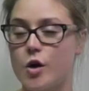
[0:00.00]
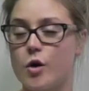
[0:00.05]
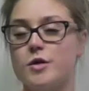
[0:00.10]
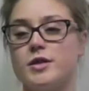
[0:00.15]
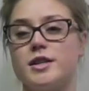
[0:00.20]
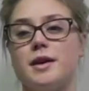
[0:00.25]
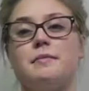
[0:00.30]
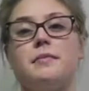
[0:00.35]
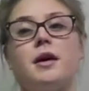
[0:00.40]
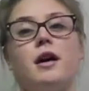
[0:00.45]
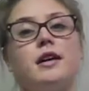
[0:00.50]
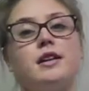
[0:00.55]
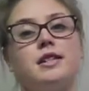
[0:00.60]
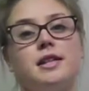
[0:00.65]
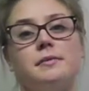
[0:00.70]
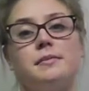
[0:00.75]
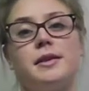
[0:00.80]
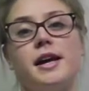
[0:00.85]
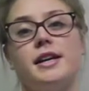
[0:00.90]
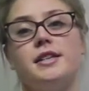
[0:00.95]
content
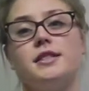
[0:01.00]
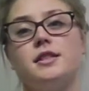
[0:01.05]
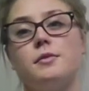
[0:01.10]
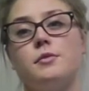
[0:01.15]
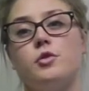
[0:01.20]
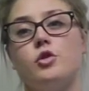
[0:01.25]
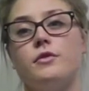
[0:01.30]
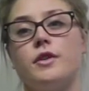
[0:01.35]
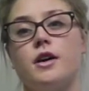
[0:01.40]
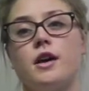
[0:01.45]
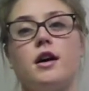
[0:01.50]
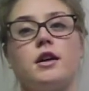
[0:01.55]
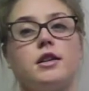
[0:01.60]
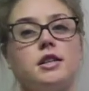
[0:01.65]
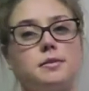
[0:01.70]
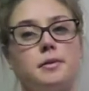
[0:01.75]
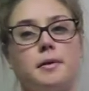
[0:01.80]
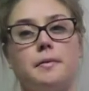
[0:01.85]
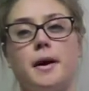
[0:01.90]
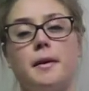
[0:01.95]
marketing place, so more of a
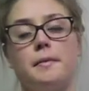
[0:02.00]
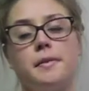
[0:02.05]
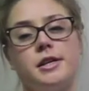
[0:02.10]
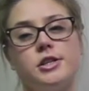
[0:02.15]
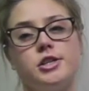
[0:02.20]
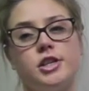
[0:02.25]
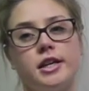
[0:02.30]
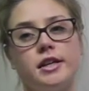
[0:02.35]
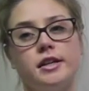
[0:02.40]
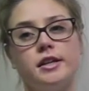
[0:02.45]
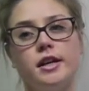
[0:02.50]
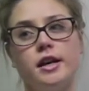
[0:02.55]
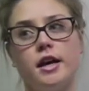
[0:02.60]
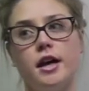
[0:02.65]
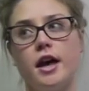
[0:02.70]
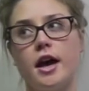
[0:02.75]
customer publishing